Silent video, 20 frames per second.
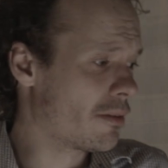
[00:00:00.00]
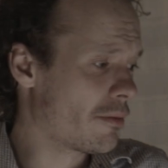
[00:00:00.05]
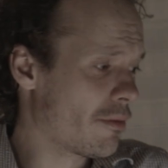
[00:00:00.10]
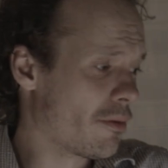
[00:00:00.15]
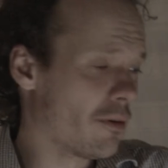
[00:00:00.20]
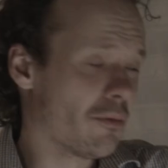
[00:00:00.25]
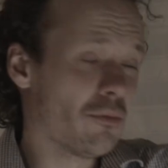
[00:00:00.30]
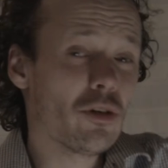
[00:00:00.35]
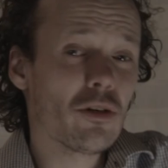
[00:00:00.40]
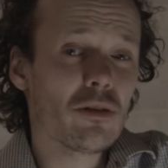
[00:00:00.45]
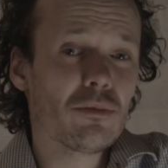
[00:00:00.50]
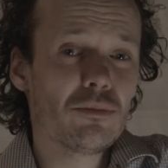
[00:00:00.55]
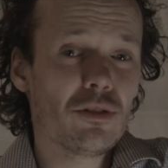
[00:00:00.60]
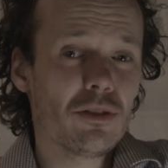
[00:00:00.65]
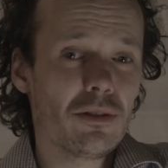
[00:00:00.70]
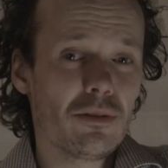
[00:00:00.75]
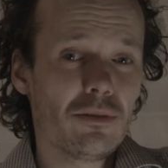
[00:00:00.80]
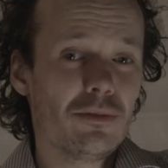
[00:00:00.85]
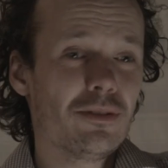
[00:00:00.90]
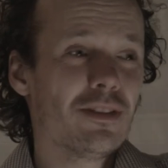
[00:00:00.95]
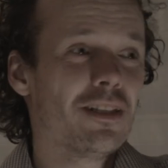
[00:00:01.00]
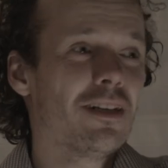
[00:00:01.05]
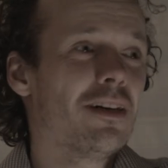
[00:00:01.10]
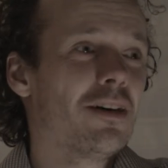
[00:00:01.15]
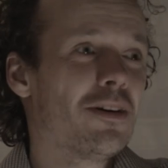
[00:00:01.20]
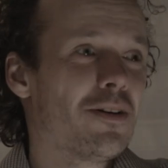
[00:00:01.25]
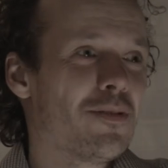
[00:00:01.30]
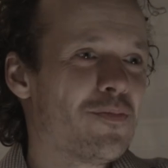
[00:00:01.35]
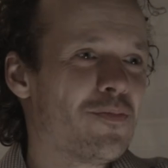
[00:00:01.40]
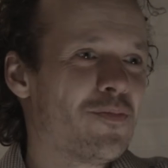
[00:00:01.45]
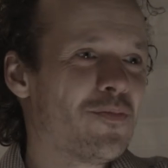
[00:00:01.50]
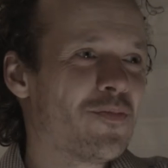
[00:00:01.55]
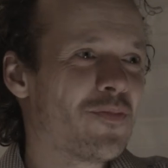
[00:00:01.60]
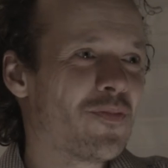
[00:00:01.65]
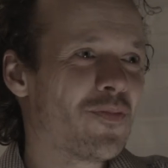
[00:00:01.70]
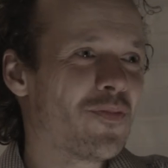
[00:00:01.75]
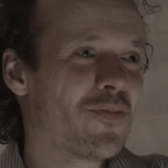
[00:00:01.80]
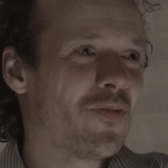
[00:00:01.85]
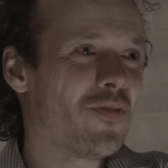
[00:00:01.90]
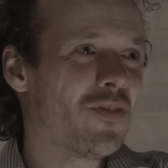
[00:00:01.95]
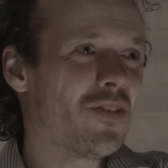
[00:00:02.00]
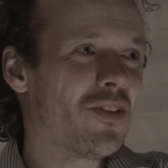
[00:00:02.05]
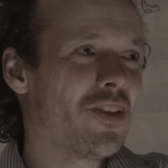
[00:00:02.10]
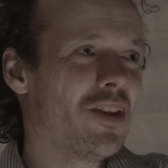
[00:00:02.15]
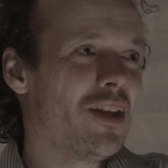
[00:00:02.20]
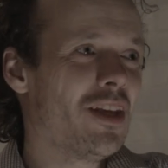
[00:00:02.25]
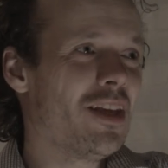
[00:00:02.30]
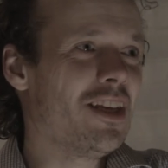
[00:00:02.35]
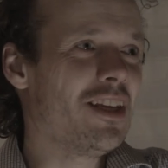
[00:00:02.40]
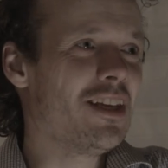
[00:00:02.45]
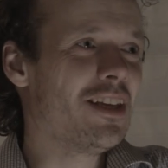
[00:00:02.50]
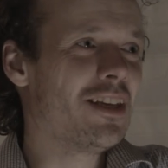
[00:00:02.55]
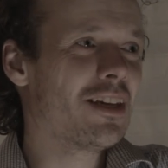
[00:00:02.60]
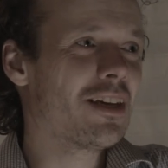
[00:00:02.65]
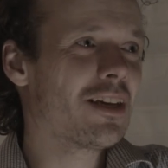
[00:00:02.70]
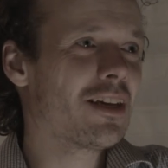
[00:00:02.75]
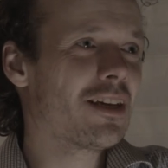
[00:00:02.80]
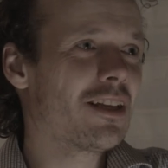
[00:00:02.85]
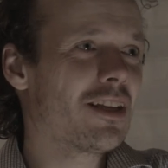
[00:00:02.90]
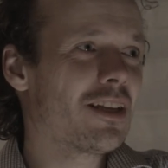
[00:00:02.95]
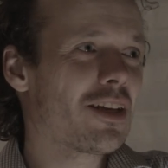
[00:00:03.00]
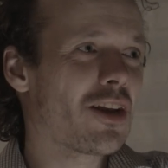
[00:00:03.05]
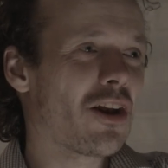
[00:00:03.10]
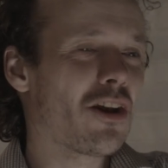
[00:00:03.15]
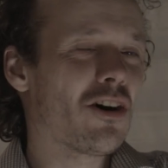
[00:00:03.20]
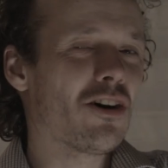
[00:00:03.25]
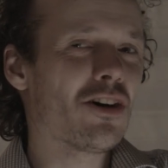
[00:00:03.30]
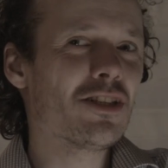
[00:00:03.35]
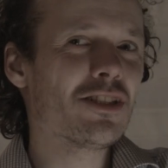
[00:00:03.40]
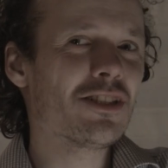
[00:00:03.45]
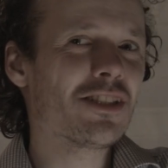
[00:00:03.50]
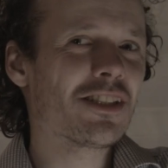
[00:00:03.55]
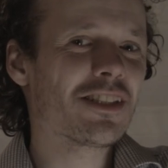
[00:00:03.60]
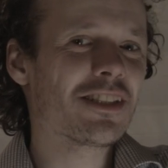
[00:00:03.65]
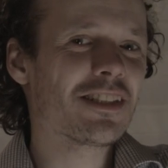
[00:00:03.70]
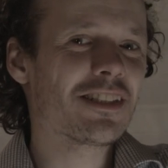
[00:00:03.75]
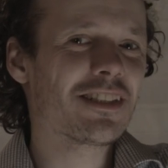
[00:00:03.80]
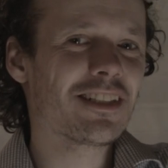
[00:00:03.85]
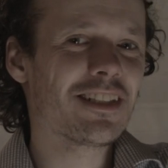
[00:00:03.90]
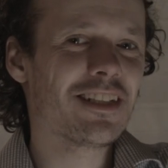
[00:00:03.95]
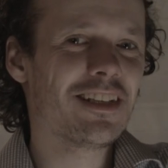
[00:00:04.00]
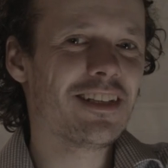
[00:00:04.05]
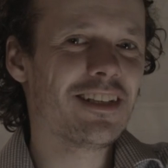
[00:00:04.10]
Well, welcome to the class.